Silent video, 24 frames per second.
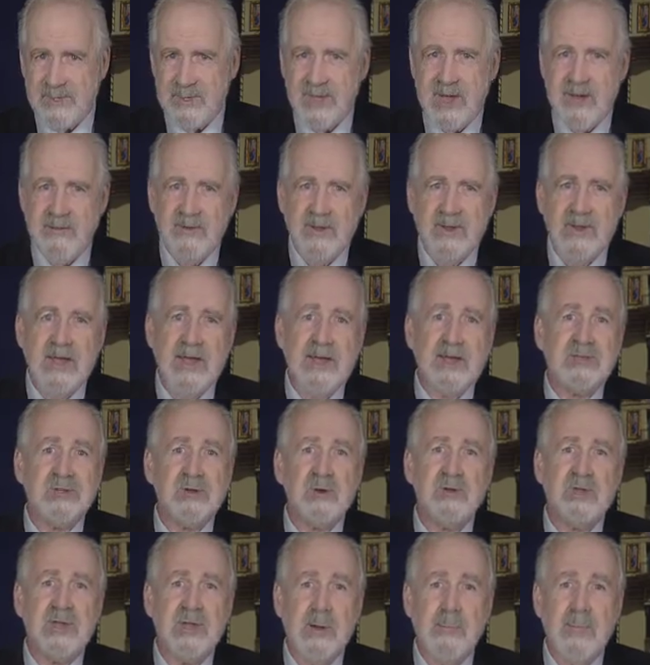7, has
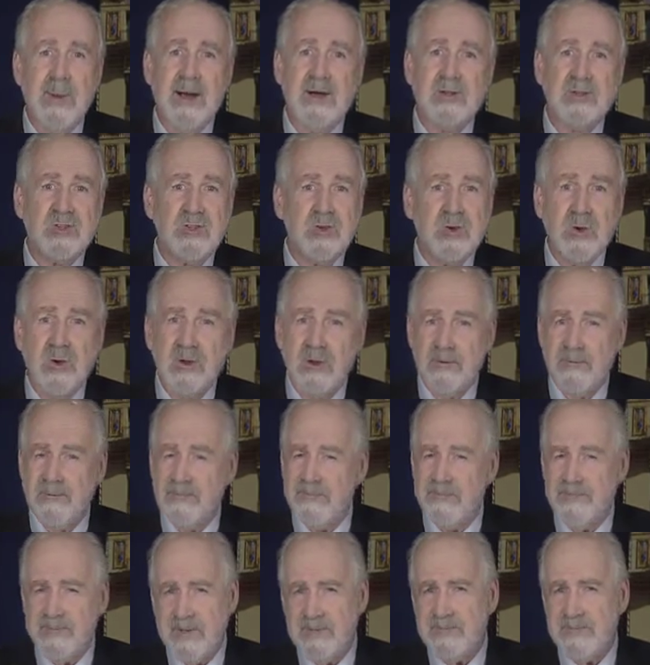only about
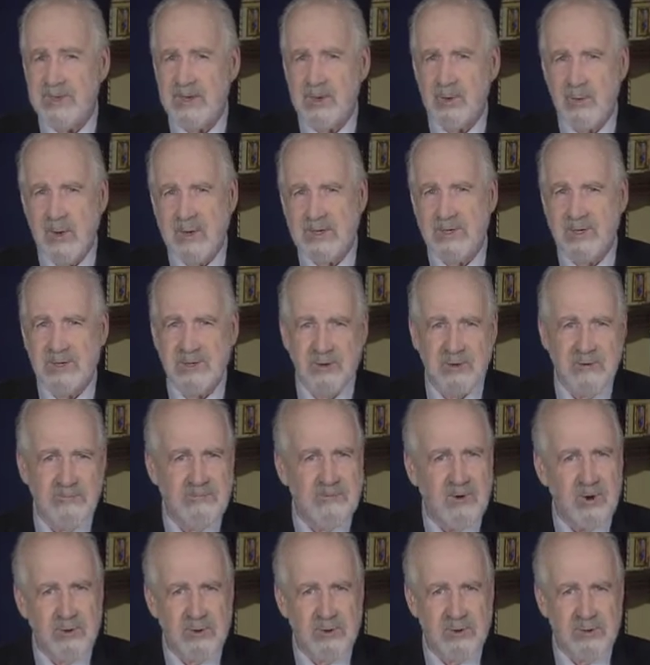250 registered
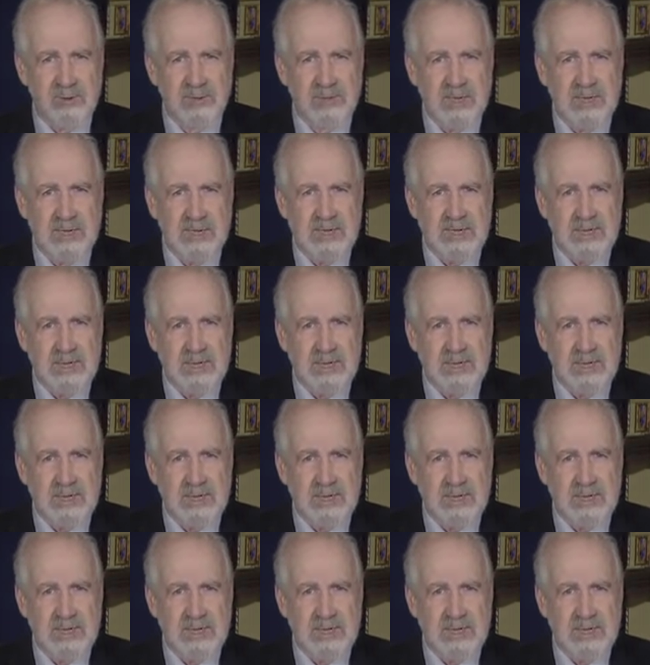voters.